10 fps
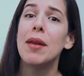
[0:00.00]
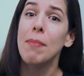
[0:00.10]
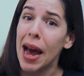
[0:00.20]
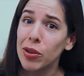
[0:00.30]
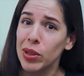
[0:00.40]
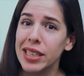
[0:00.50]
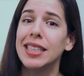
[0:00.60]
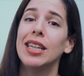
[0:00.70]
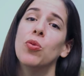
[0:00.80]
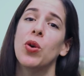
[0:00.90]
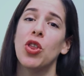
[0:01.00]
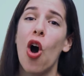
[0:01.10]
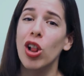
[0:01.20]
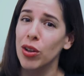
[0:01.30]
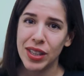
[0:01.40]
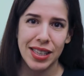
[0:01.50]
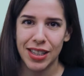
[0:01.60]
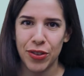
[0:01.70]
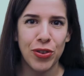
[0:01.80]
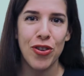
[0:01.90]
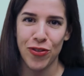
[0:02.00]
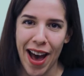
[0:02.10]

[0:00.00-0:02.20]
and manually deal with all of these different